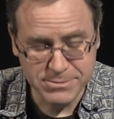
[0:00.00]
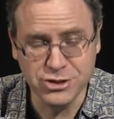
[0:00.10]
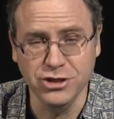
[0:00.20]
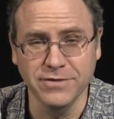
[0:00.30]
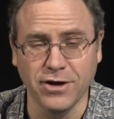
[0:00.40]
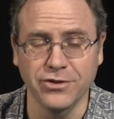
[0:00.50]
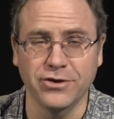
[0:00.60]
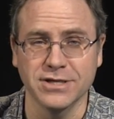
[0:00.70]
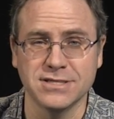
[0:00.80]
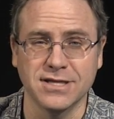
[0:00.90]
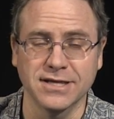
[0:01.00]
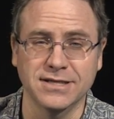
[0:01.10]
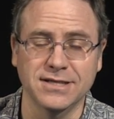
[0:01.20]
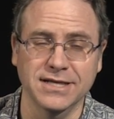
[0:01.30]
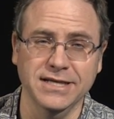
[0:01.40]
sure you've all noticed that
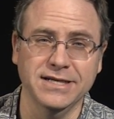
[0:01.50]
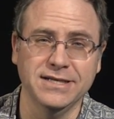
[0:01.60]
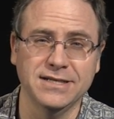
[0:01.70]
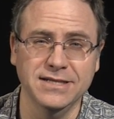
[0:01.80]
you